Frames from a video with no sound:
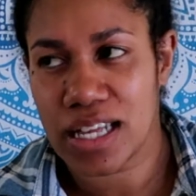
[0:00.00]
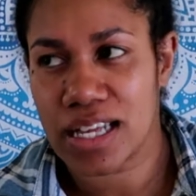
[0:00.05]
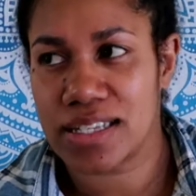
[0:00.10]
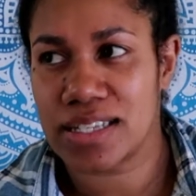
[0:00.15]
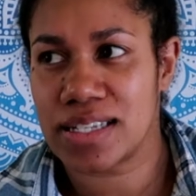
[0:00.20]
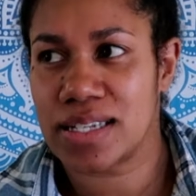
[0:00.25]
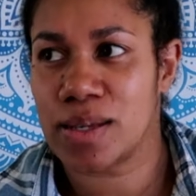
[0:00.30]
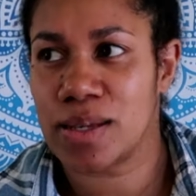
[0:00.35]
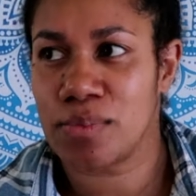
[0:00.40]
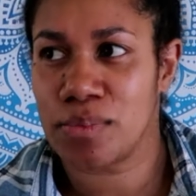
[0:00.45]

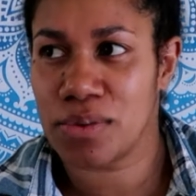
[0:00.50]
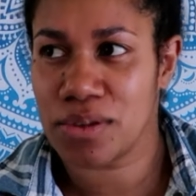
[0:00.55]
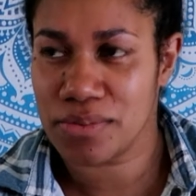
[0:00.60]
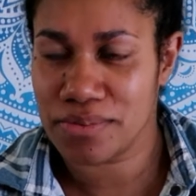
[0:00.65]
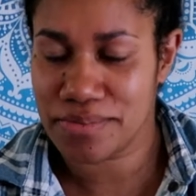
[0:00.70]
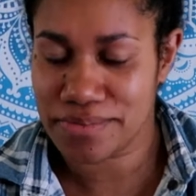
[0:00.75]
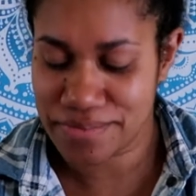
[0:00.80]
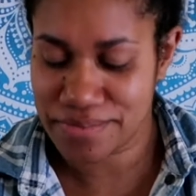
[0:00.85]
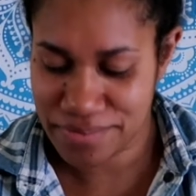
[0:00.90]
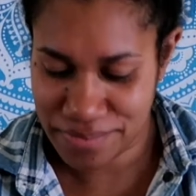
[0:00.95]
as a tip.
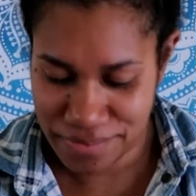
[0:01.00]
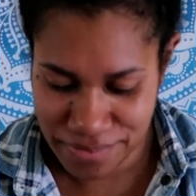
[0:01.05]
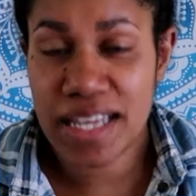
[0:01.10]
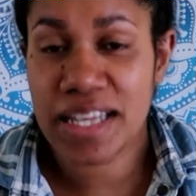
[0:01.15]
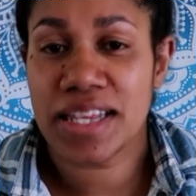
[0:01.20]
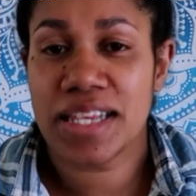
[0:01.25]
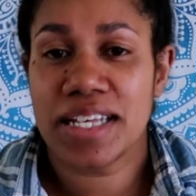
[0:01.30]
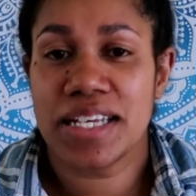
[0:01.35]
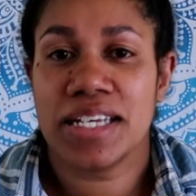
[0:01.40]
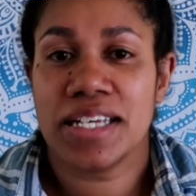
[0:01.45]

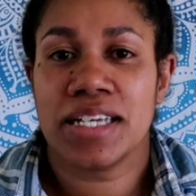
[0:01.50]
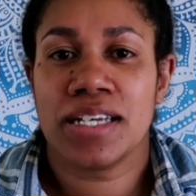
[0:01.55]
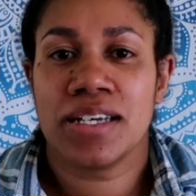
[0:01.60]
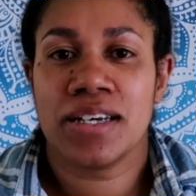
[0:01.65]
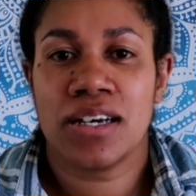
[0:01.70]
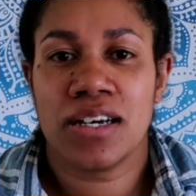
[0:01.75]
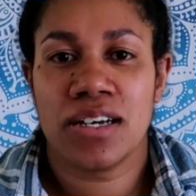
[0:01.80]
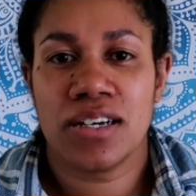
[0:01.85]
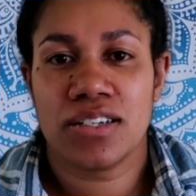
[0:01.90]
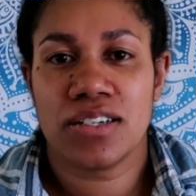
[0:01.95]
Second
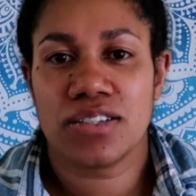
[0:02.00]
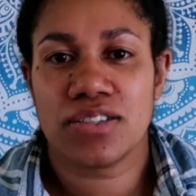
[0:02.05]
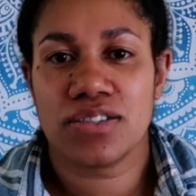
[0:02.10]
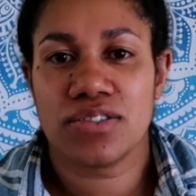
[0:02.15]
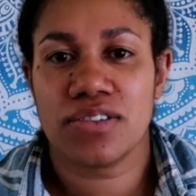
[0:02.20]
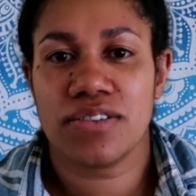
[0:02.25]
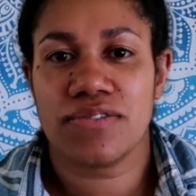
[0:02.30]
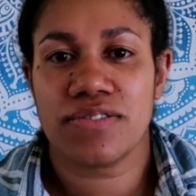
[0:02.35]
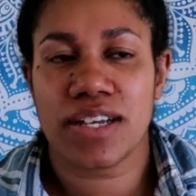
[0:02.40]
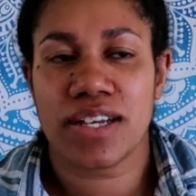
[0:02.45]
thing
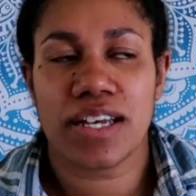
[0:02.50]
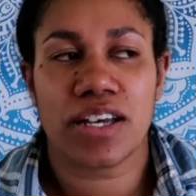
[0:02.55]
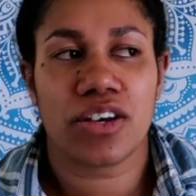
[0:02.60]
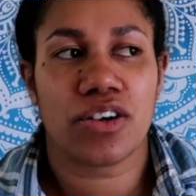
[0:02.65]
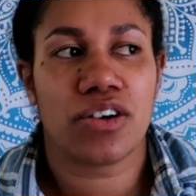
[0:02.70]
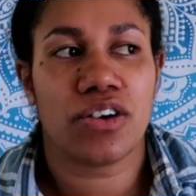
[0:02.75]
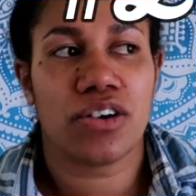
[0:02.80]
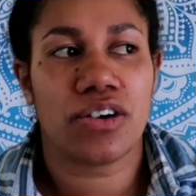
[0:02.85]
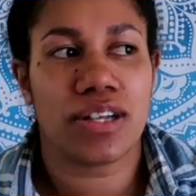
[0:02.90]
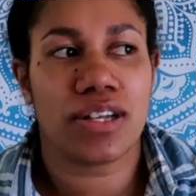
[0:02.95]
sort of
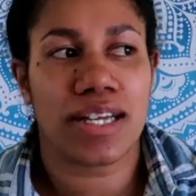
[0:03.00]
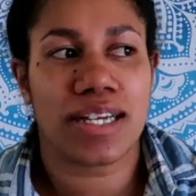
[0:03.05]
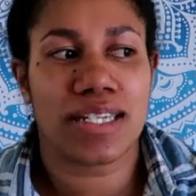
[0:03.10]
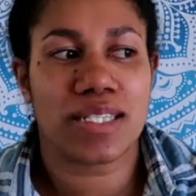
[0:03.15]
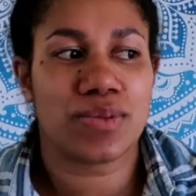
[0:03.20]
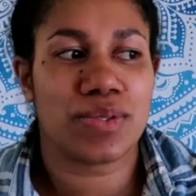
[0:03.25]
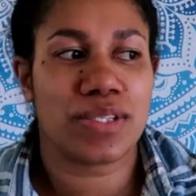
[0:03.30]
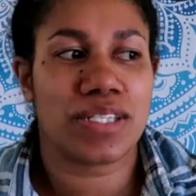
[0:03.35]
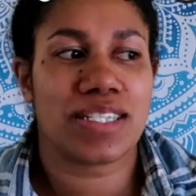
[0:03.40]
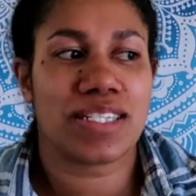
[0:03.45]
like
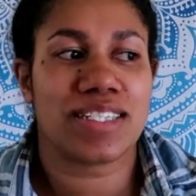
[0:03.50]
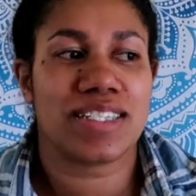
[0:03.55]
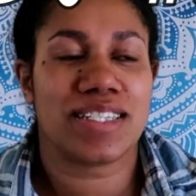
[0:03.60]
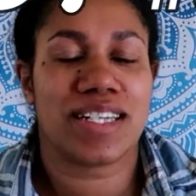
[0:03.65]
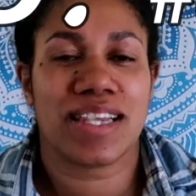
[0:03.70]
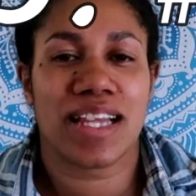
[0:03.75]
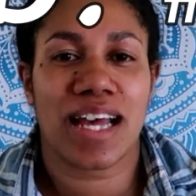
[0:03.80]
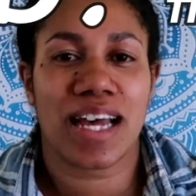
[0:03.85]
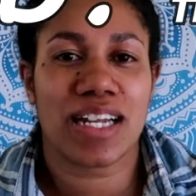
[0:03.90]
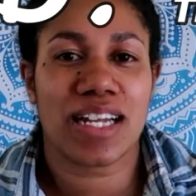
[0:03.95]
correlates with this,
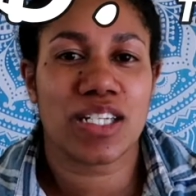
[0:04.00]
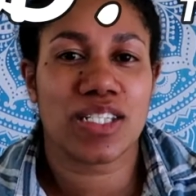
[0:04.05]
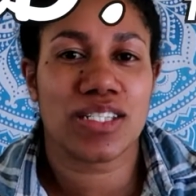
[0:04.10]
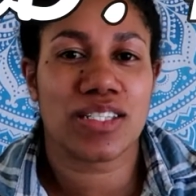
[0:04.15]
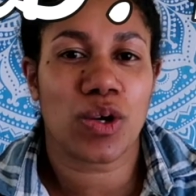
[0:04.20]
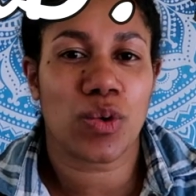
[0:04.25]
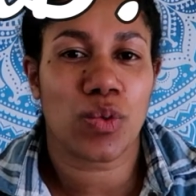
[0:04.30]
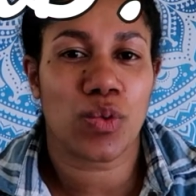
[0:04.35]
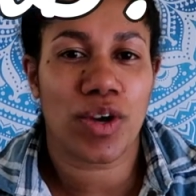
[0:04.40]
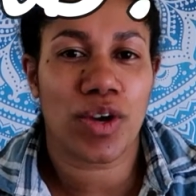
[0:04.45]
and that is
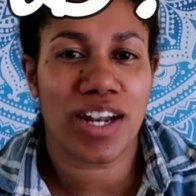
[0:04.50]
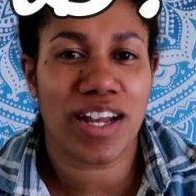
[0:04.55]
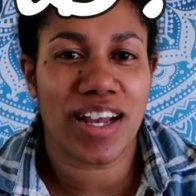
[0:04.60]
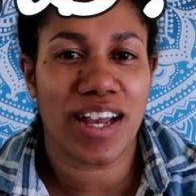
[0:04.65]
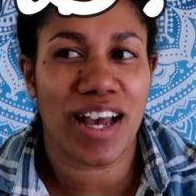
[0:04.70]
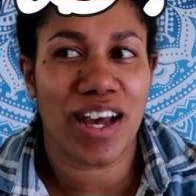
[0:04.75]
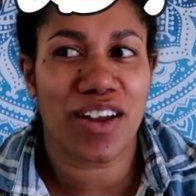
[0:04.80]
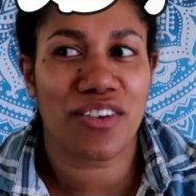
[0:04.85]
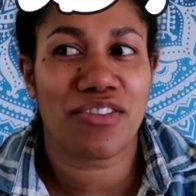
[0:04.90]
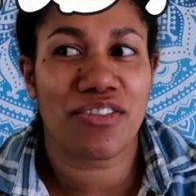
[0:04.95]

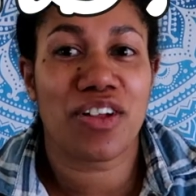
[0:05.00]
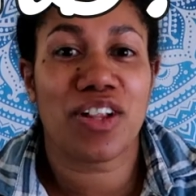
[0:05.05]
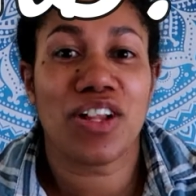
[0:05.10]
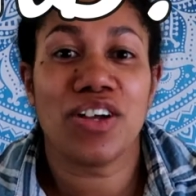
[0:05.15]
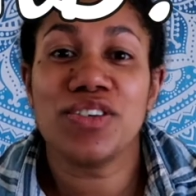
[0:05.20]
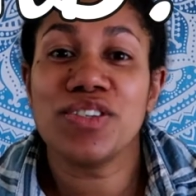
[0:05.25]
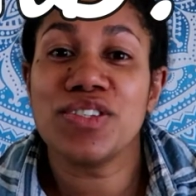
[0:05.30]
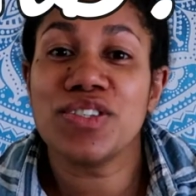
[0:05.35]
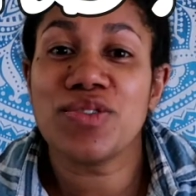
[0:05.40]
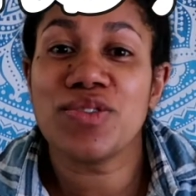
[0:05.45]
running out of
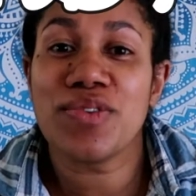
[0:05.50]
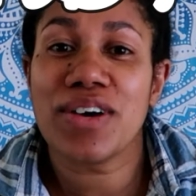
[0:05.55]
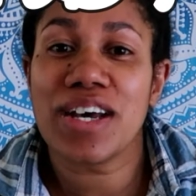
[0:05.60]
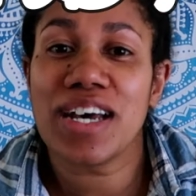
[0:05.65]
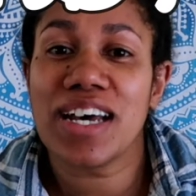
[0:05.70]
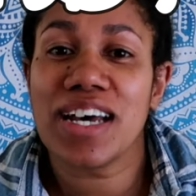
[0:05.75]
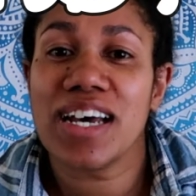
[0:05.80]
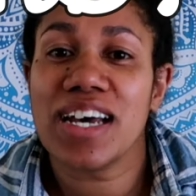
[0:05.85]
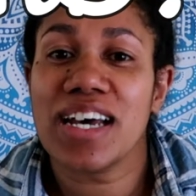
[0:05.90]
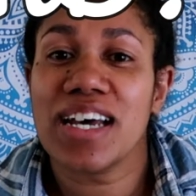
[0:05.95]
clothes to
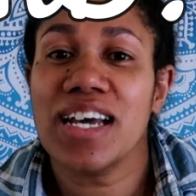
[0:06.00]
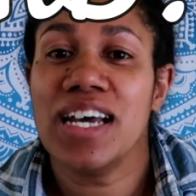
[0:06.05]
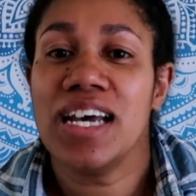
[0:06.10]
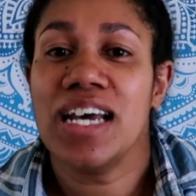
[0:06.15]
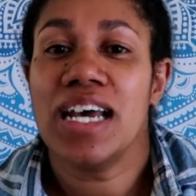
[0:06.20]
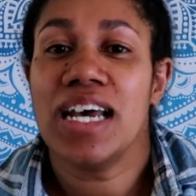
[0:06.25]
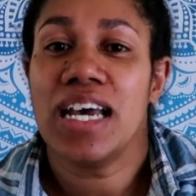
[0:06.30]
wear.